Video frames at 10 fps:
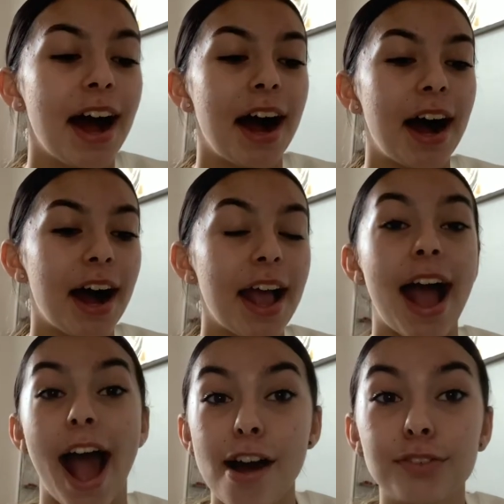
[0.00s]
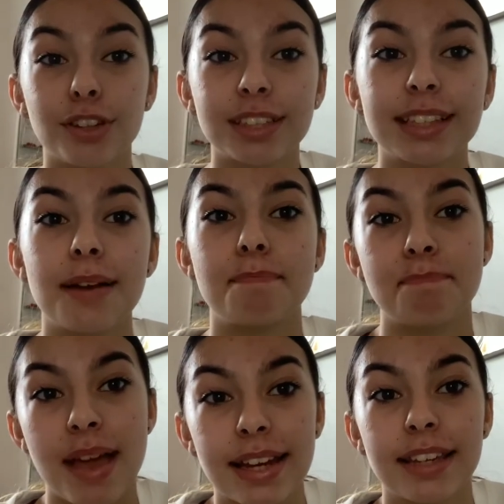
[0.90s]
I have looked at
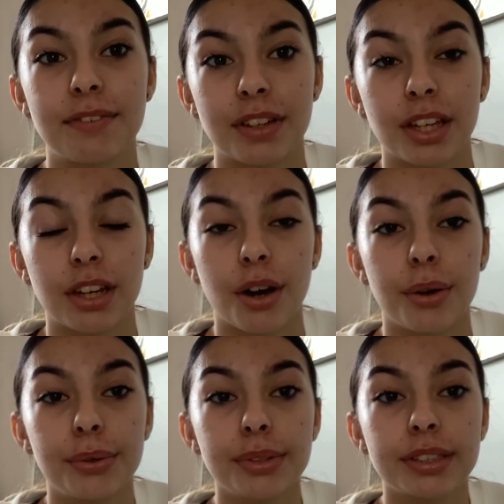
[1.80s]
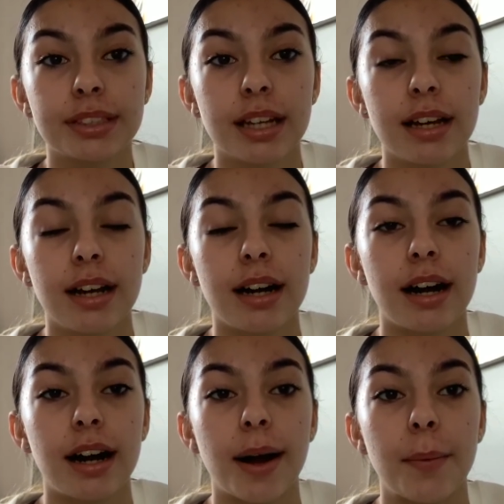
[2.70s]
many videos
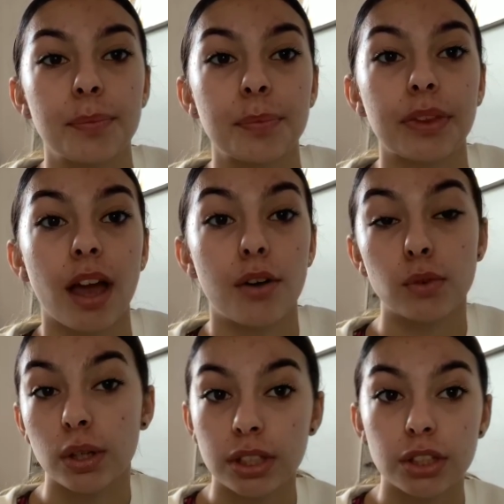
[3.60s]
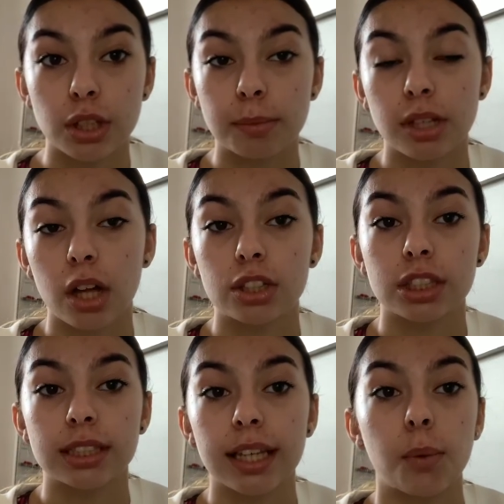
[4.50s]
of going to the
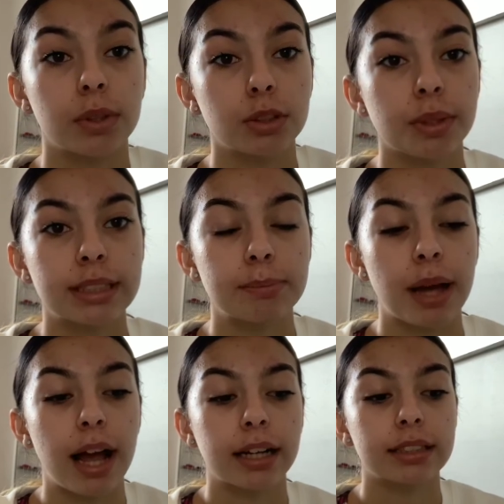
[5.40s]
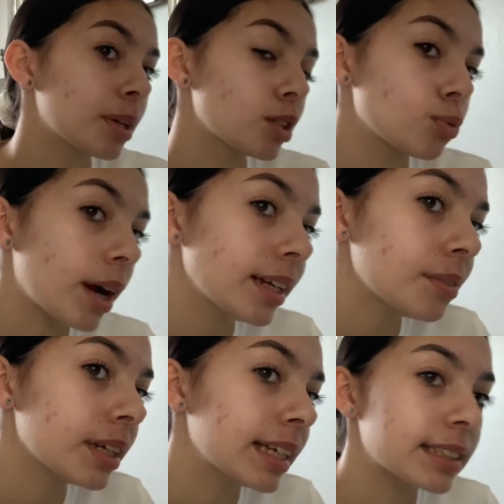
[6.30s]
dermatologist and like what to expect. Because right now
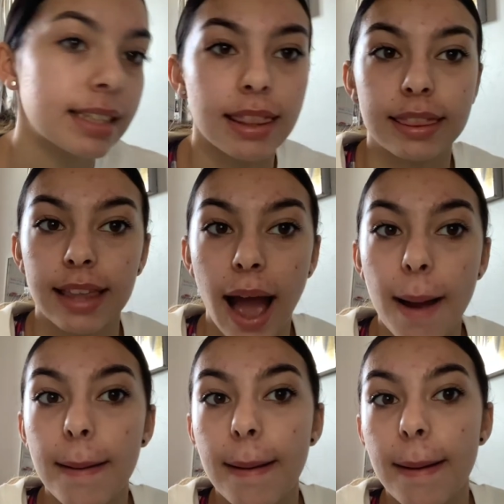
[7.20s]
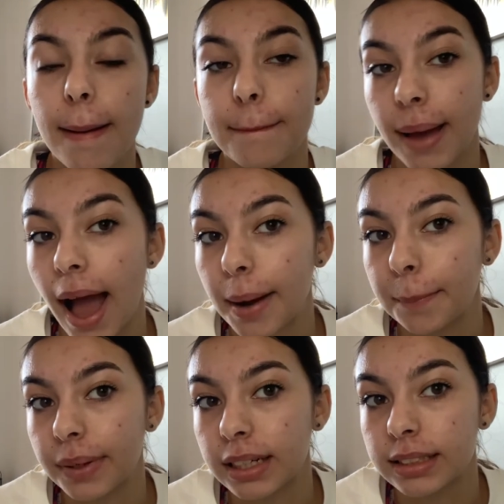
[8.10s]
it isn't that bad,
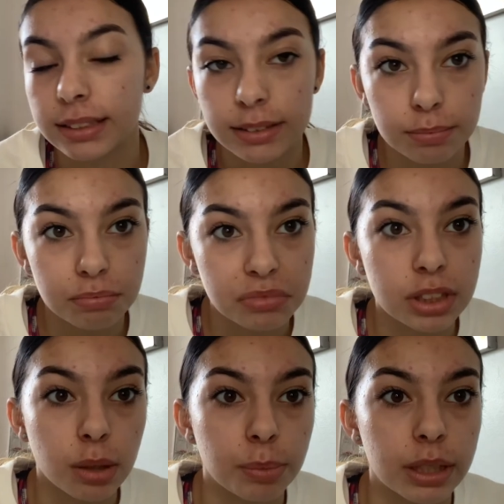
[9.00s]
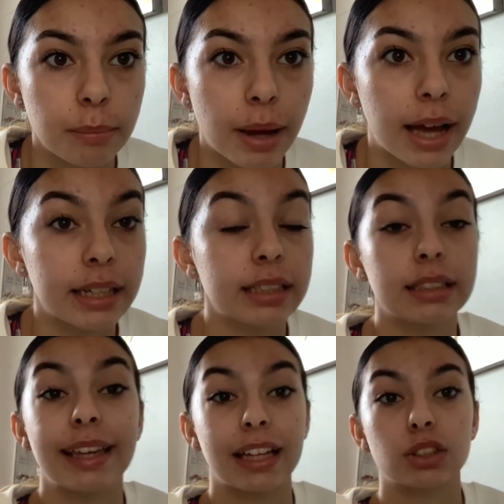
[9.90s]
but it's still pretty bad.
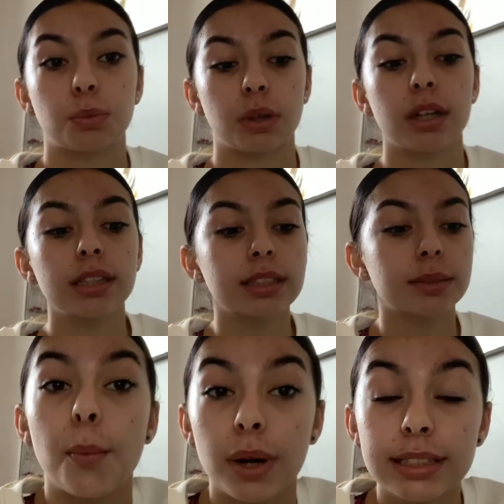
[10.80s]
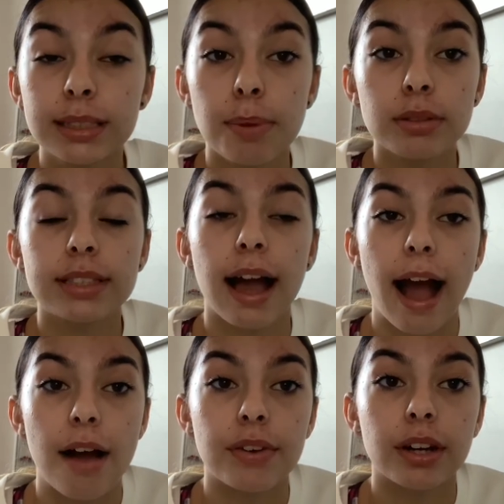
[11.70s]
It gets worse. I was supposed to
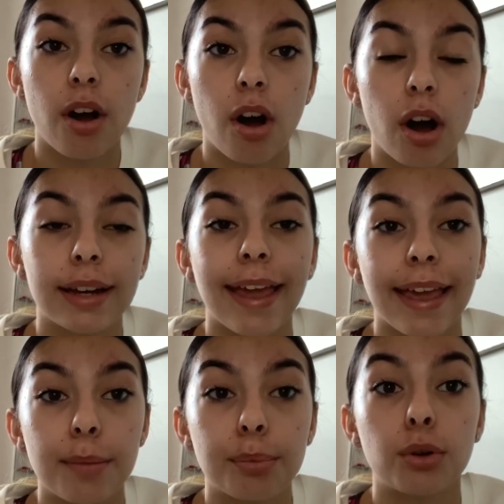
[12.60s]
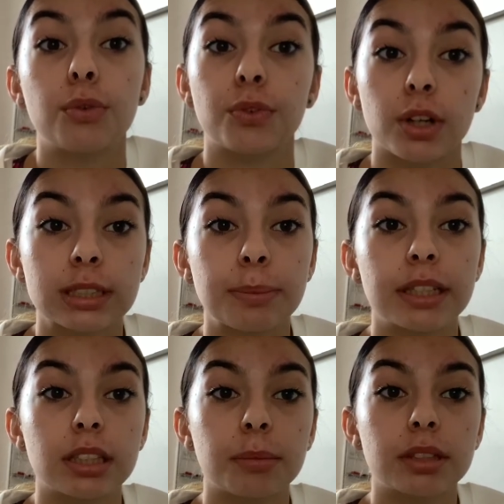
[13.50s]
have it on April 1st, my
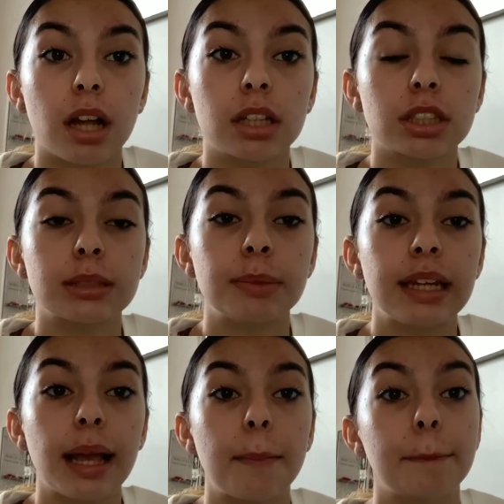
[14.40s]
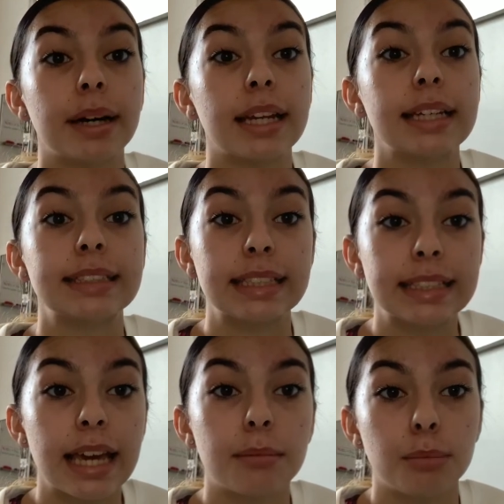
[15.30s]
dermatologist meeting, but it did
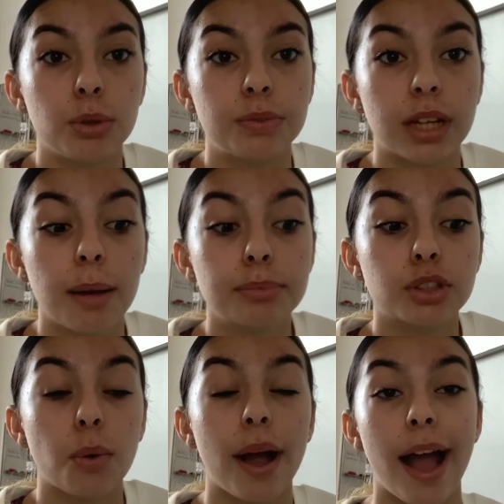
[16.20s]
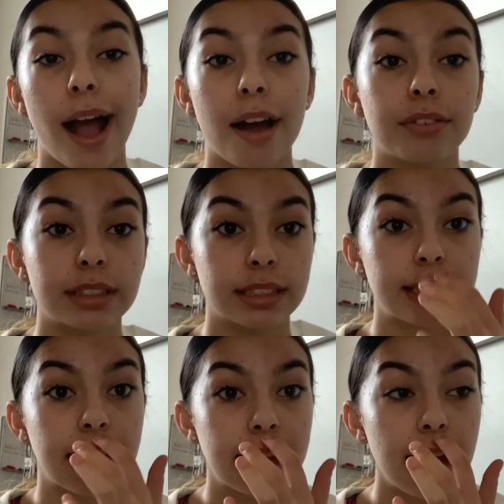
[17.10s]
get moved up, so I have it
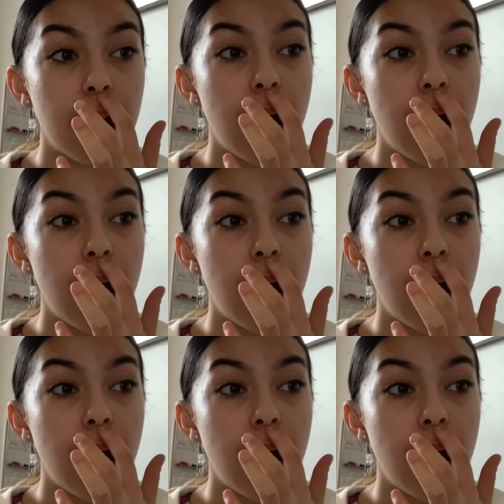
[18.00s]
today.